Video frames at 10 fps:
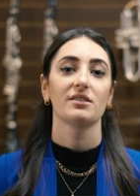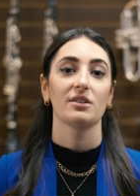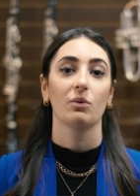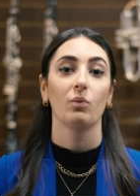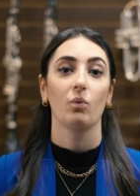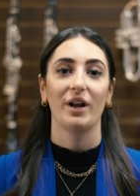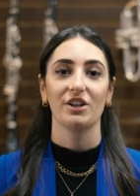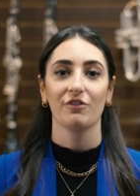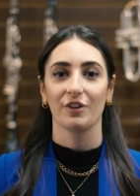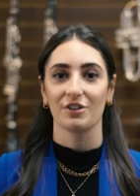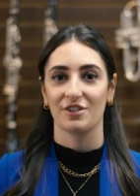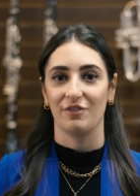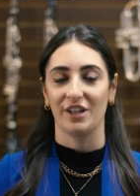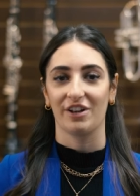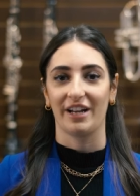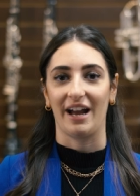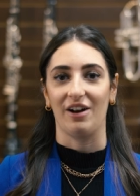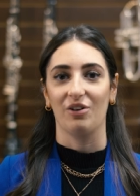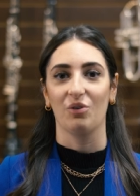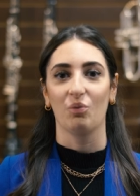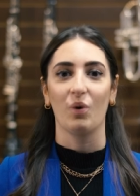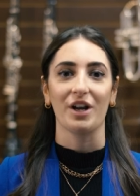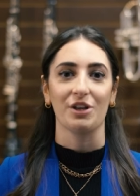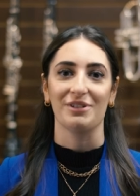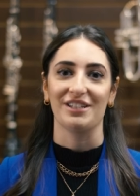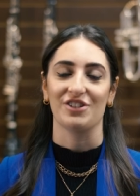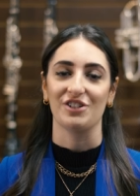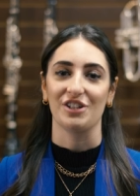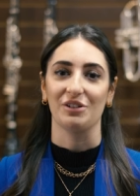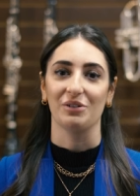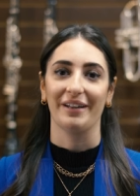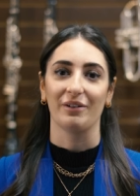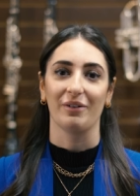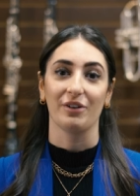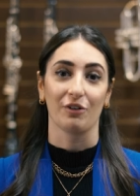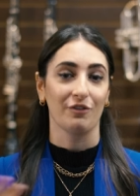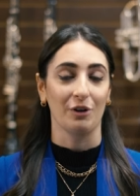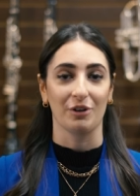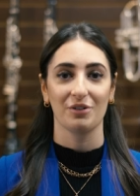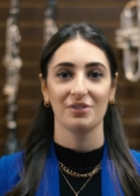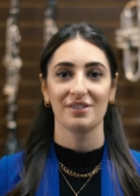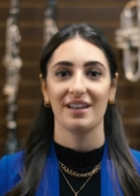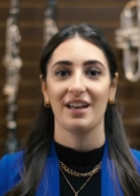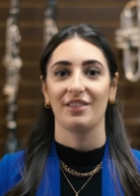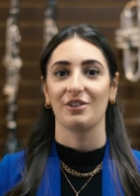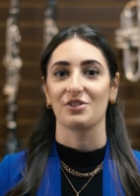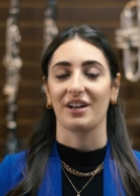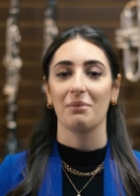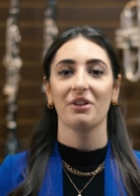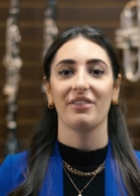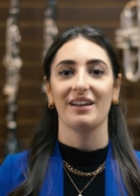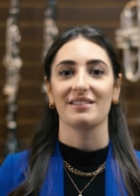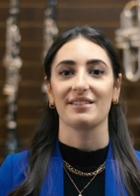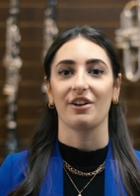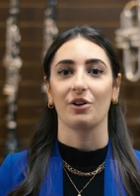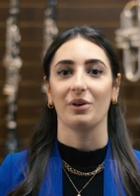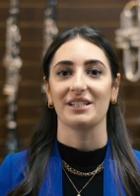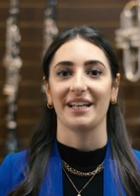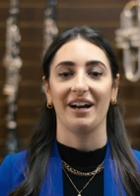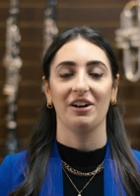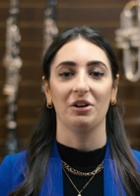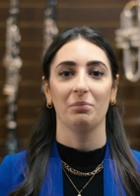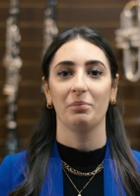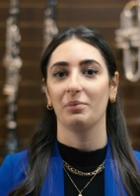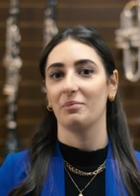So, when you're first figuring out what you need to do in your photos, there's a couple things that are going to help